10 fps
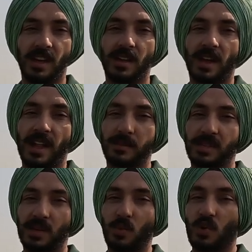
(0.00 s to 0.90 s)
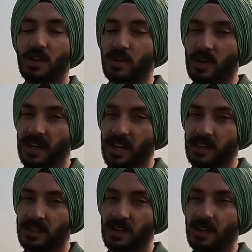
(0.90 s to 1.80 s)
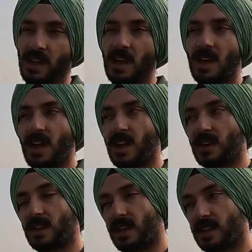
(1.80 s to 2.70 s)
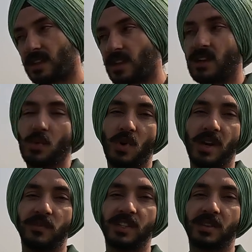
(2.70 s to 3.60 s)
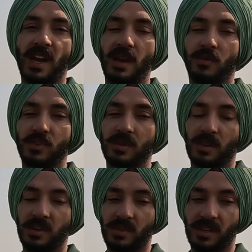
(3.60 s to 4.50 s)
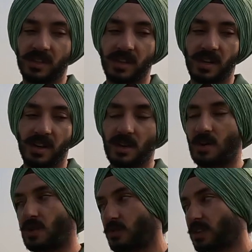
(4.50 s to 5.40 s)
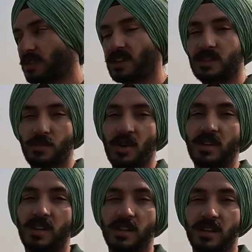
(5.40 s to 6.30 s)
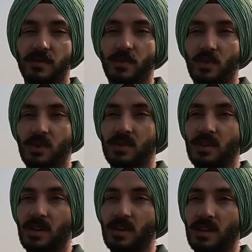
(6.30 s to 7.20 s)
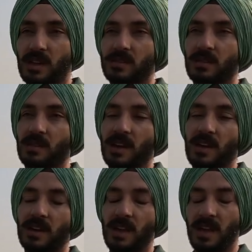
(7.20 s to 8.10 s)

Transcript: It helps in water retention, and the third one, which I was interested in, or which this project is focused on, is that